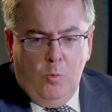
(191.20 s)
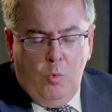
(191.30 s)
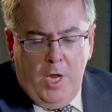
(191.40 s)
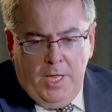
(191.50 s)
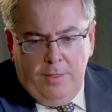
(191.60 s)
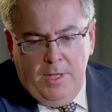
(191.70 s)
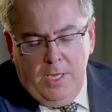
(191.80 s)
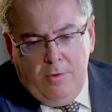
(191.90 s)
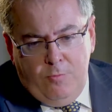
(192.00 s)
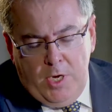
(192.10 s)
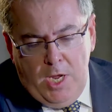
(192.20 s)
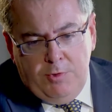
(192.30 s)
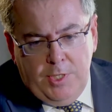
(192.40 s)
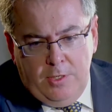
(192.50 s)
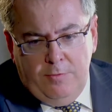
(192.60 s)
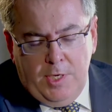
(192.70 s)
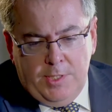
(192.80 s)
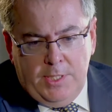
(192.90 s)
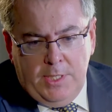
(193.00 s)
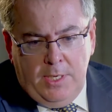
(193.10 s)
When I think of when I was at
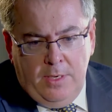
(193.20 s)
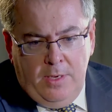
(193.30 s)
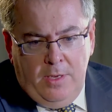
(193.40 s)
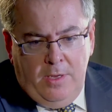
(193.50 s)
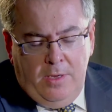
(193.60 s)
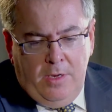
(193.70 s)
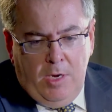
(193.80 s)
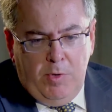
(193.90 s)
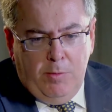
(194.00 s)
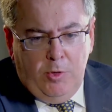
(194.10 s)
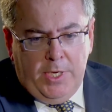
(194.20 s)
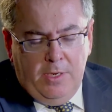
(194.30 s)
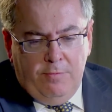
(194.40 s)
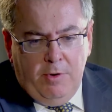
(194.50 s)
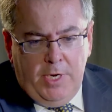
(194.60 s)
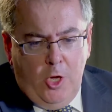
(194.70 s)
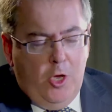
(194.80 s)
university and we were looking at very